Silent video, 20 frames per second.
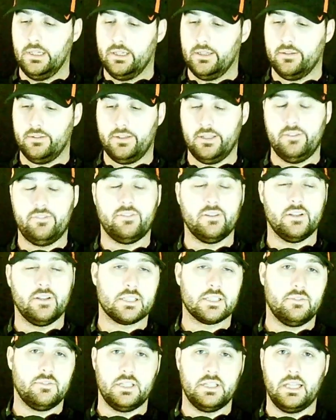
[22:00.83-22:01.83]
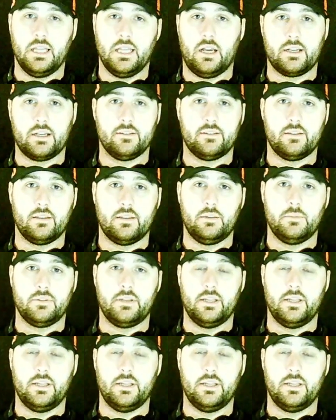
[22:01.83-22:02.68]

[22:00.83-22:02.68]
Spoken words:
Defensively locking teams down,